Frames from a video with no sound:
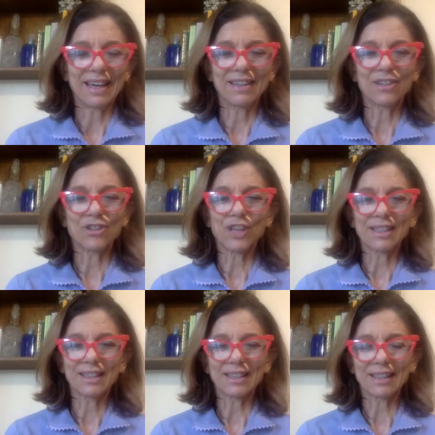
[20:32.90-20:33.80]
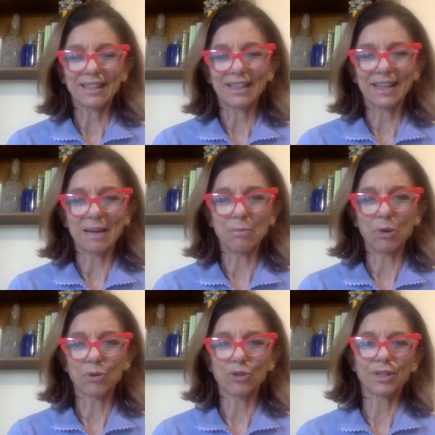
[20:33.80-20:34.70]
energetic
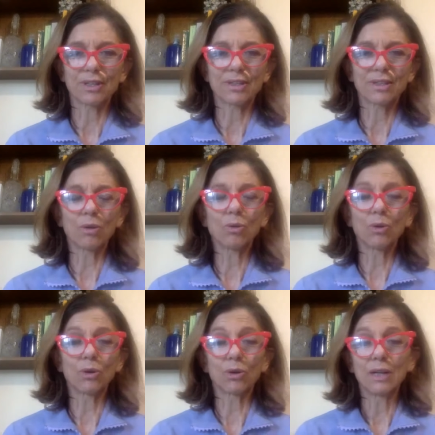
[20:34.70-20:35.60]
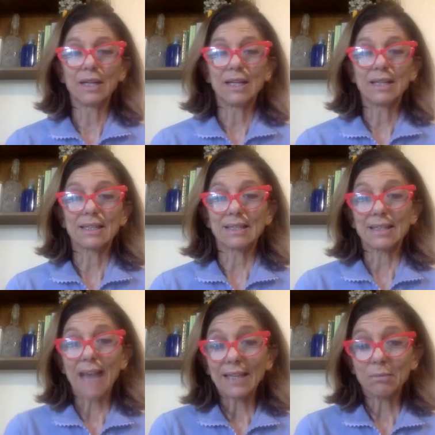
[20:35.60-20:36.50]
emotions, or
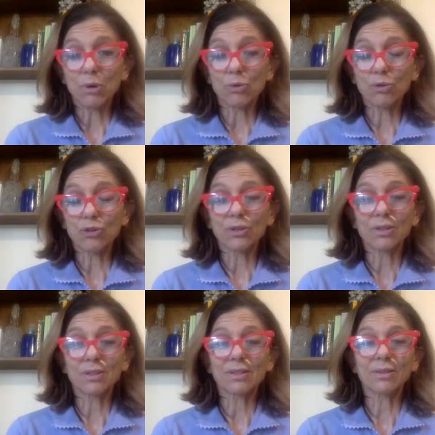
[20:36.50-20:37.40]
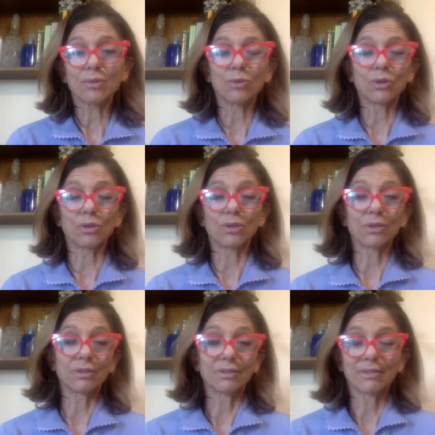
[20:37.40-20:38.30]
sad emotions, or
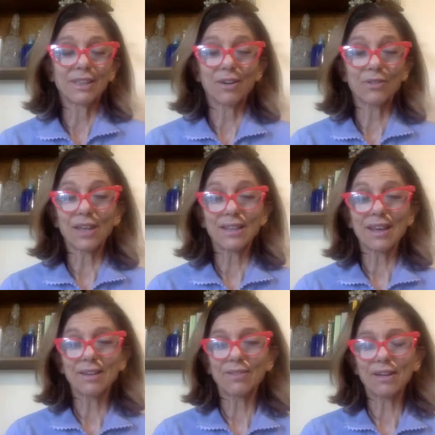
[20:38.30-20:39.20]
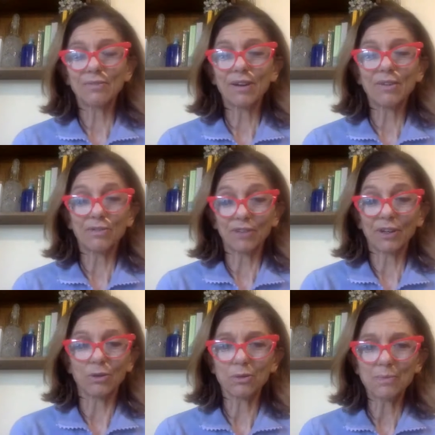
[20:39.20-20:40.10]
they are very
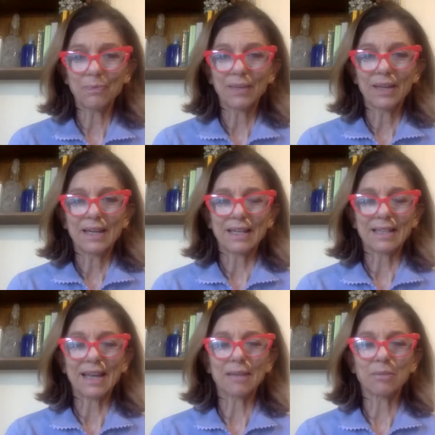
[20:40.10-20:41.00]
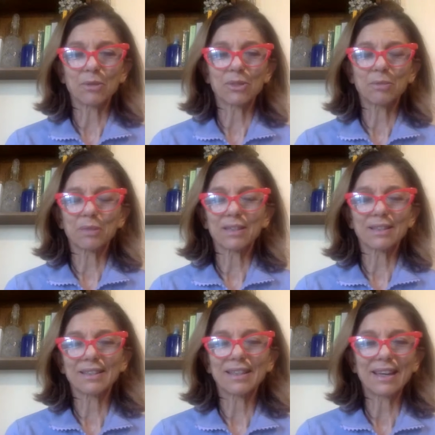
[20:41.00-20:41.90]
fickle as animals,
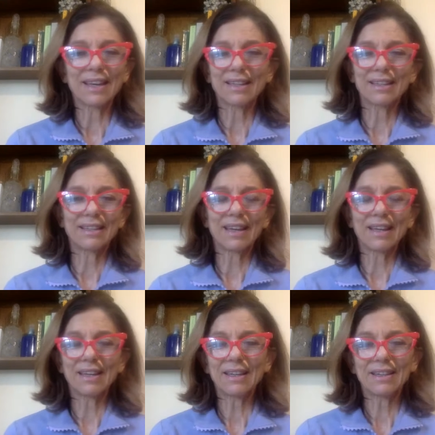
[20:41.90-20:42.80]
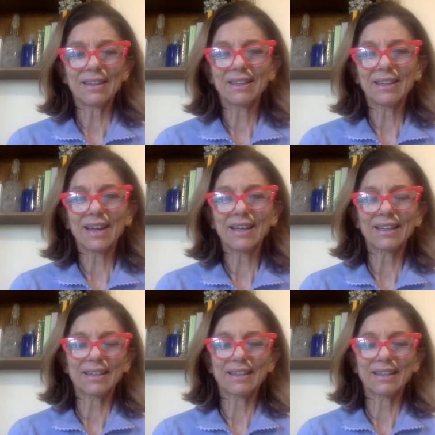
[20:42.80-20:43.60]
because they're like